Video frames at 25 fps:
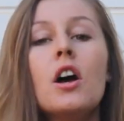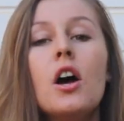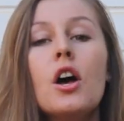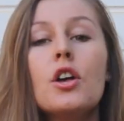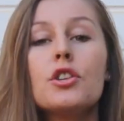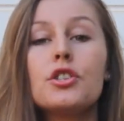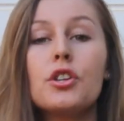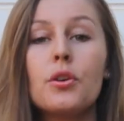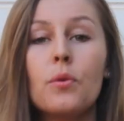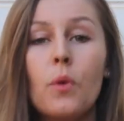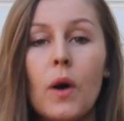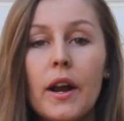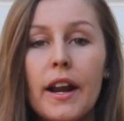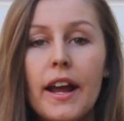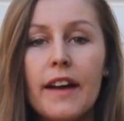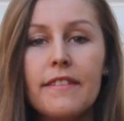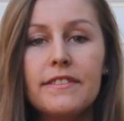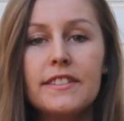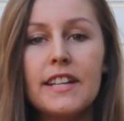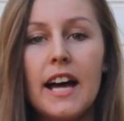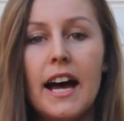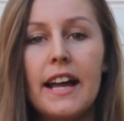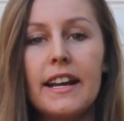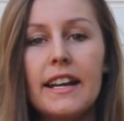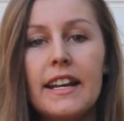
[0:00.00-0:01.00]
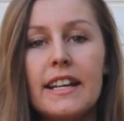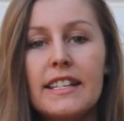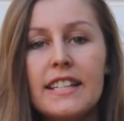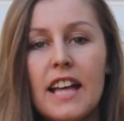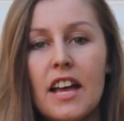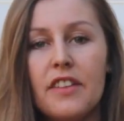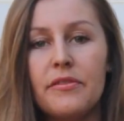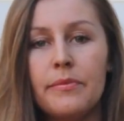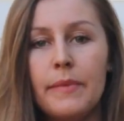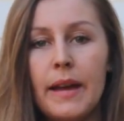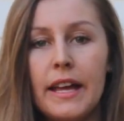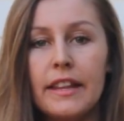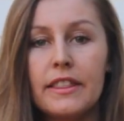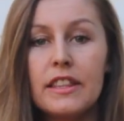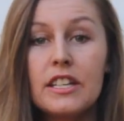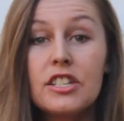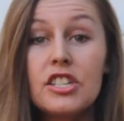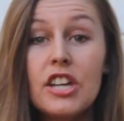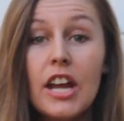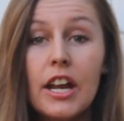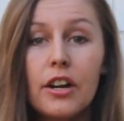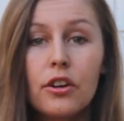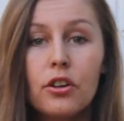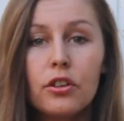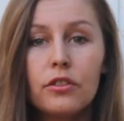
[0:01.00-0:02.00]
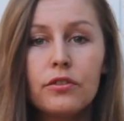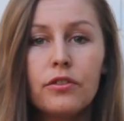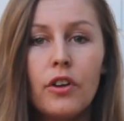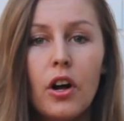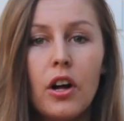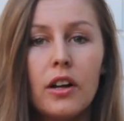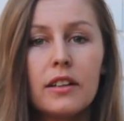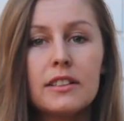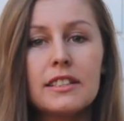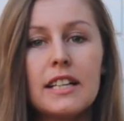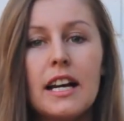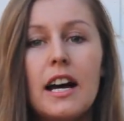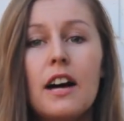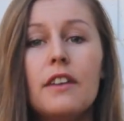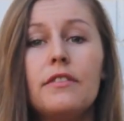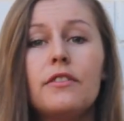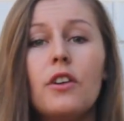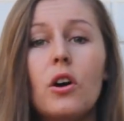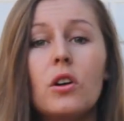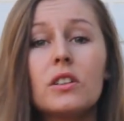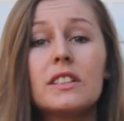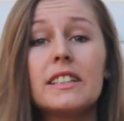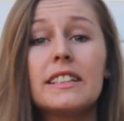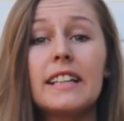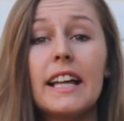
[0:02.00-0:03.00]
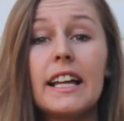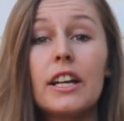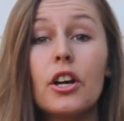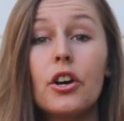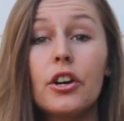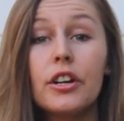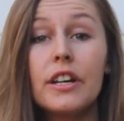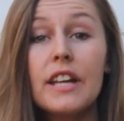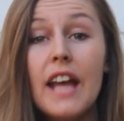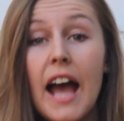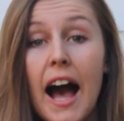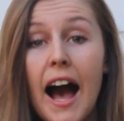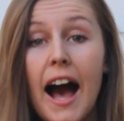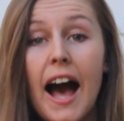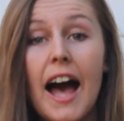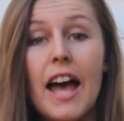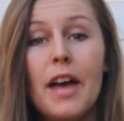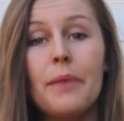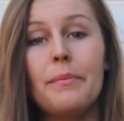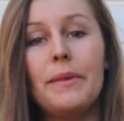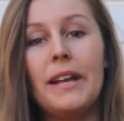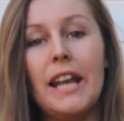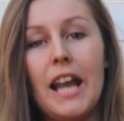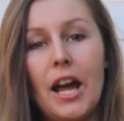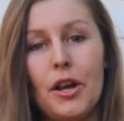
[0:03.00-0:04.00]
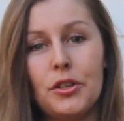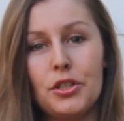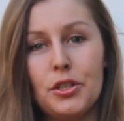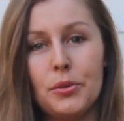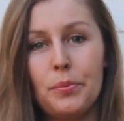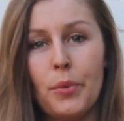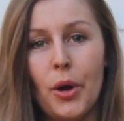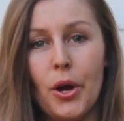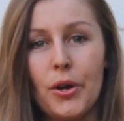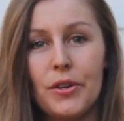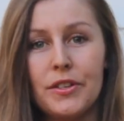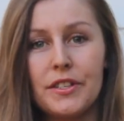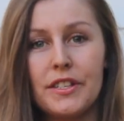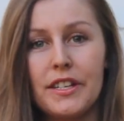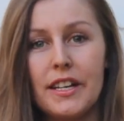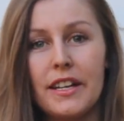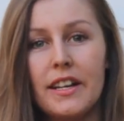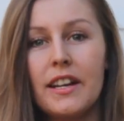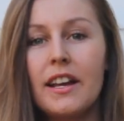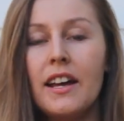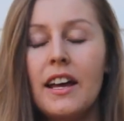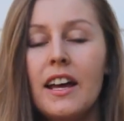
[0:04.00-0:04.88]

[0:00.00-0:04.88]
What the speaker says: So what I've done is I've made the general folder a folder that only I am allowed to post in.